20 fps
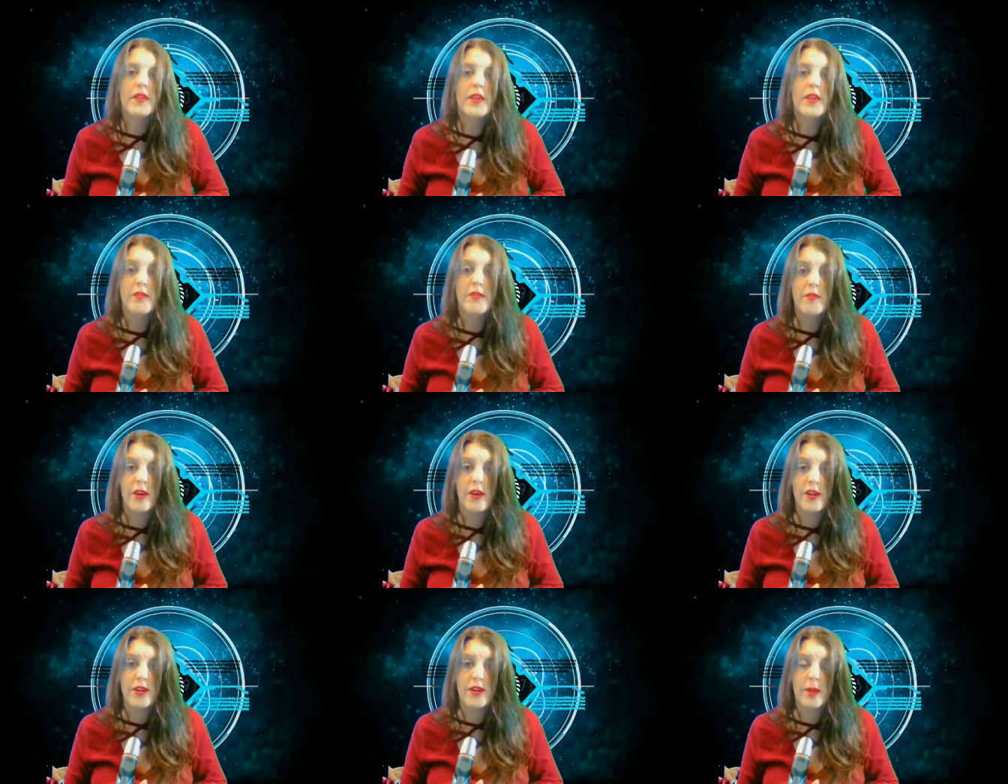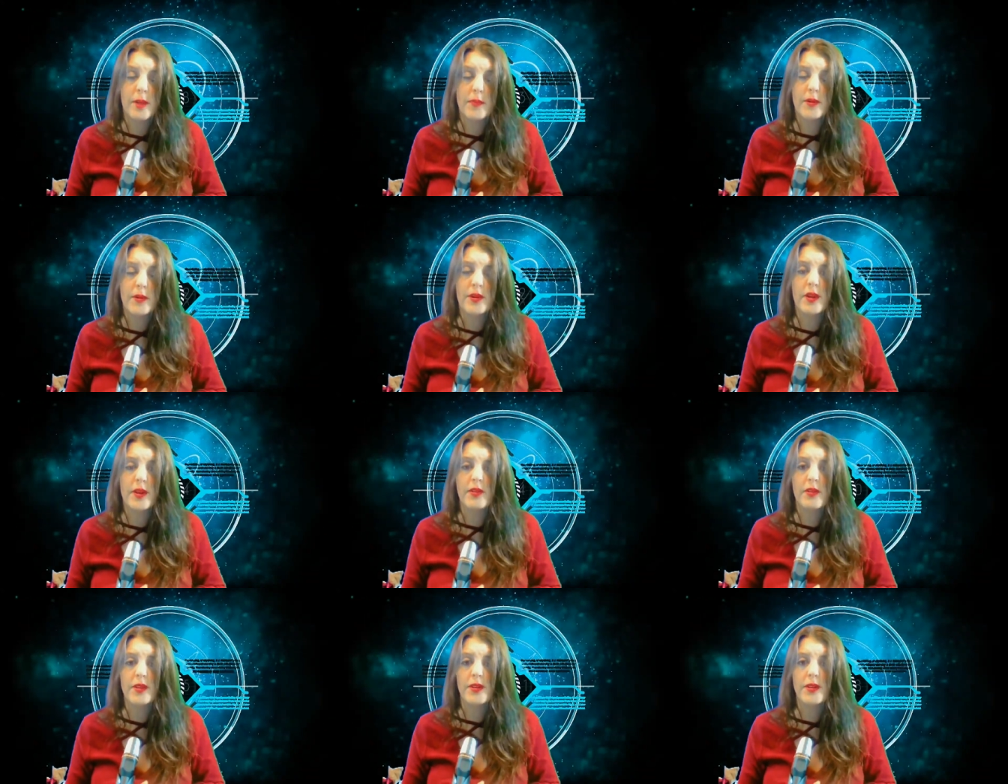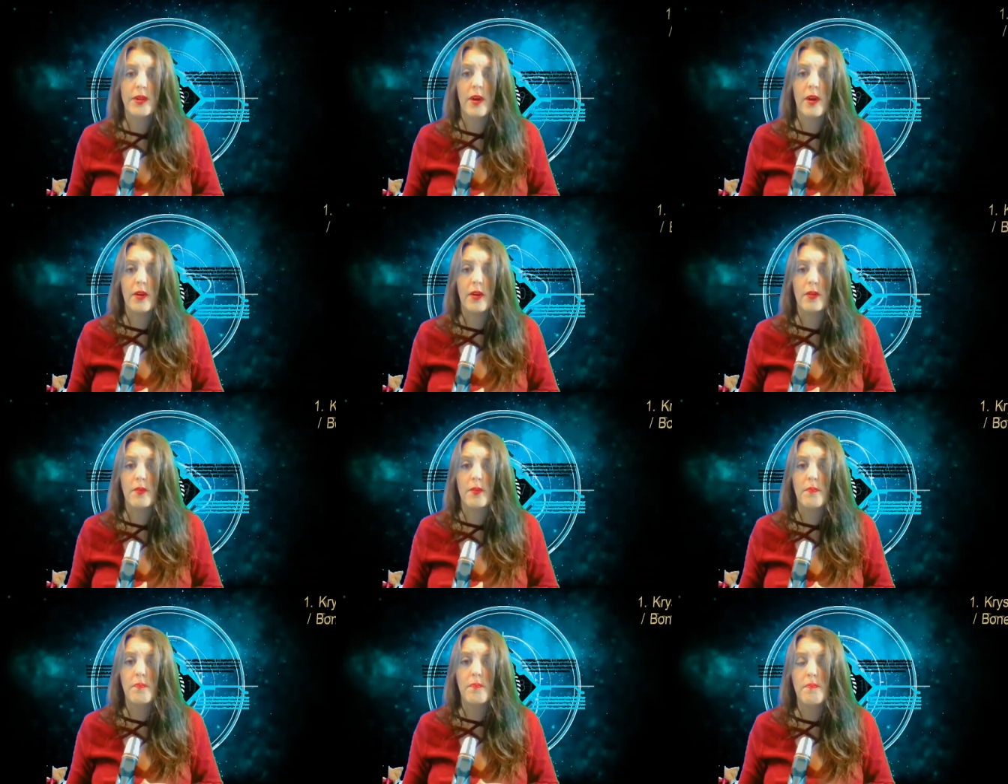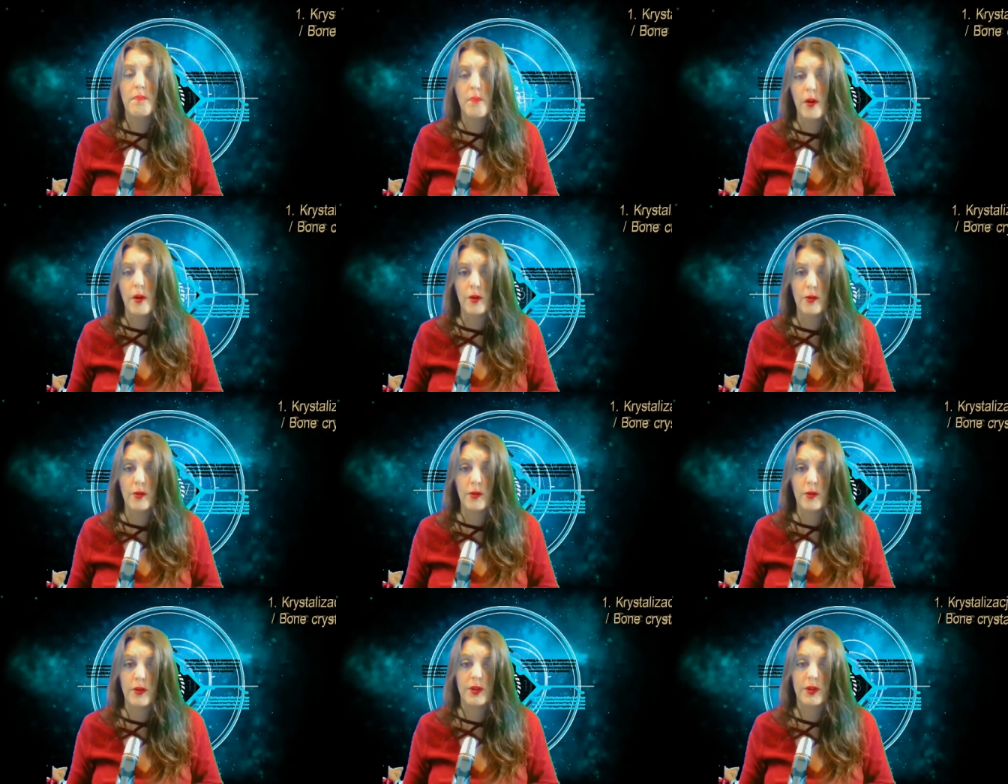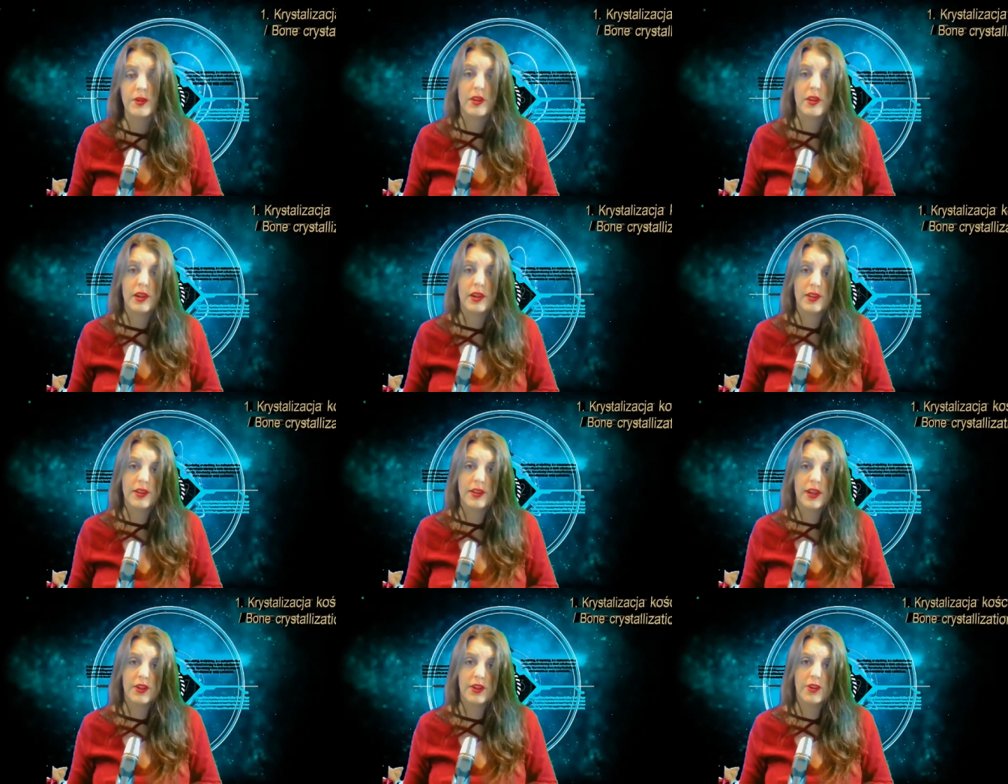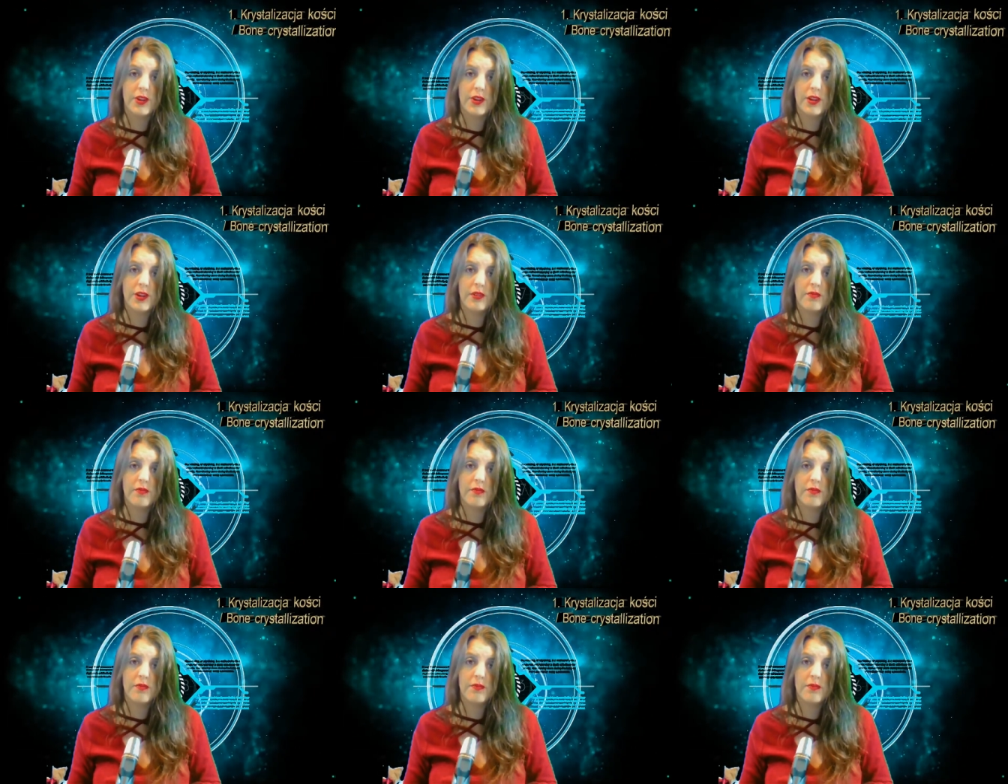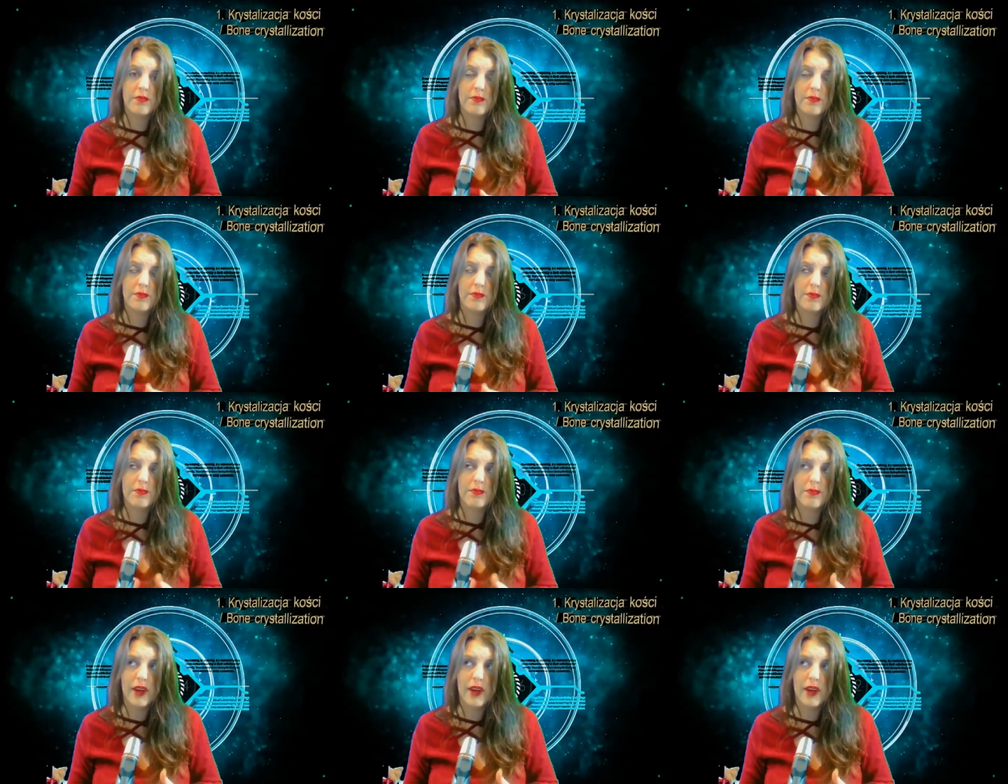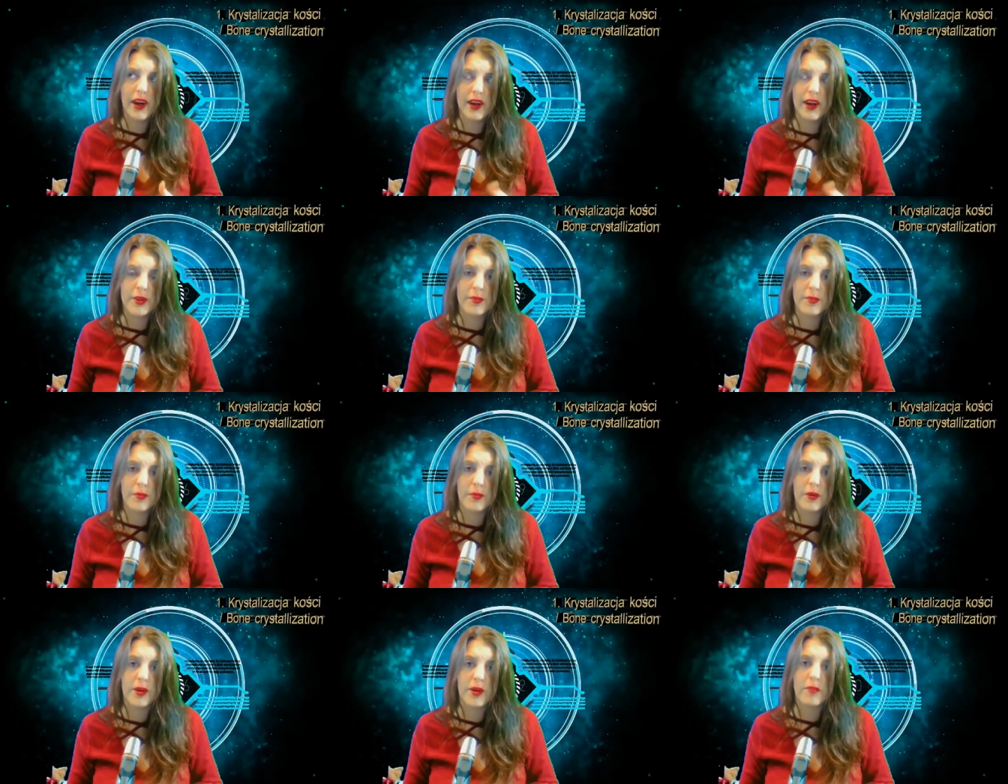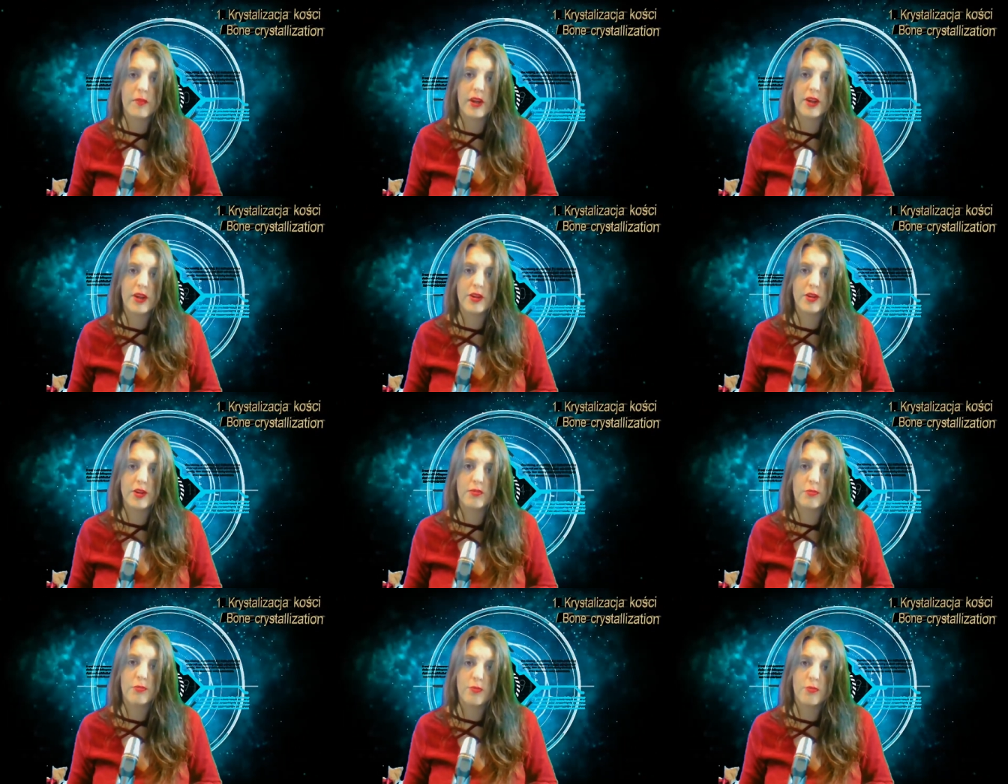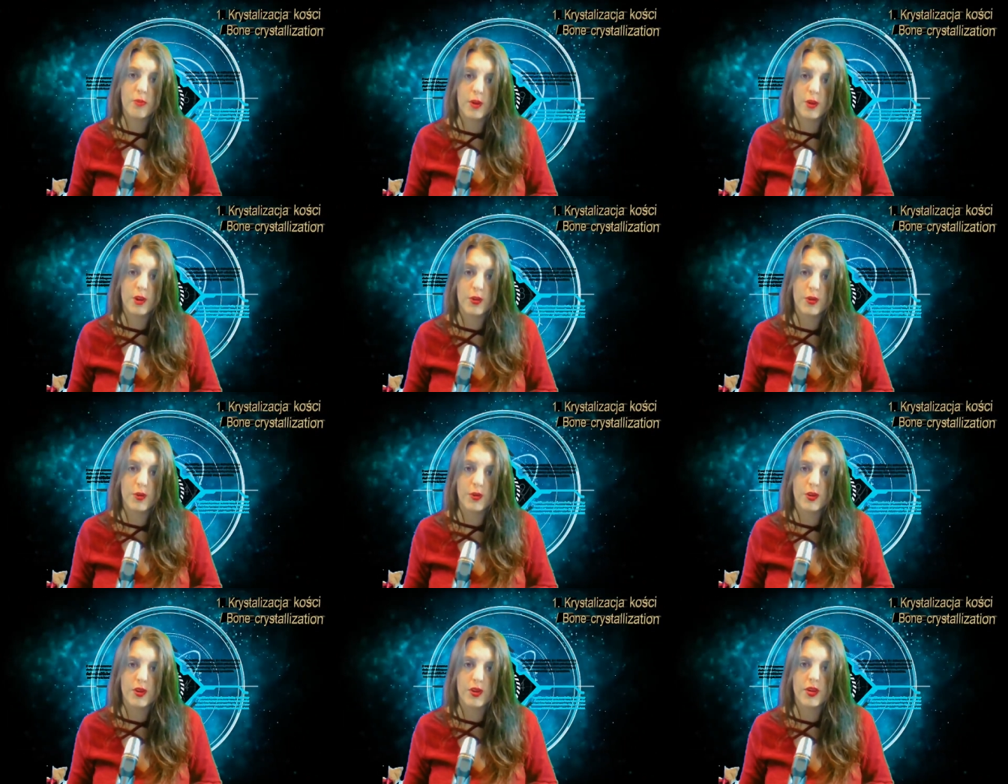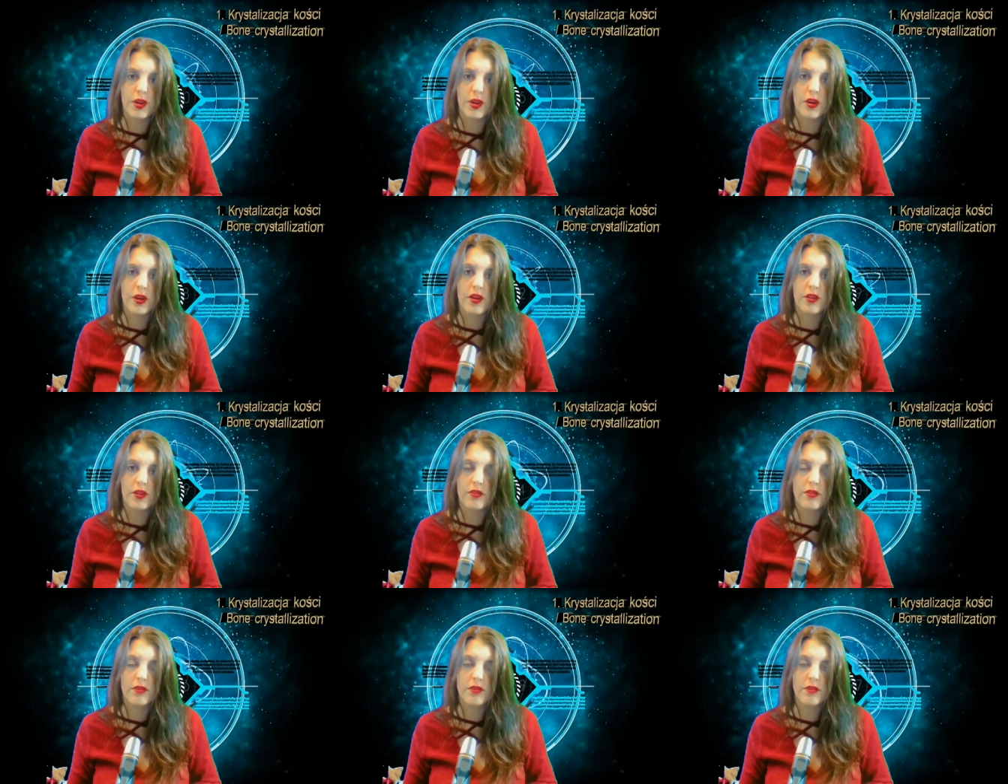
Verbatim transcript: The first episode is called Bone Crystallization, and is pretty much what you just saw.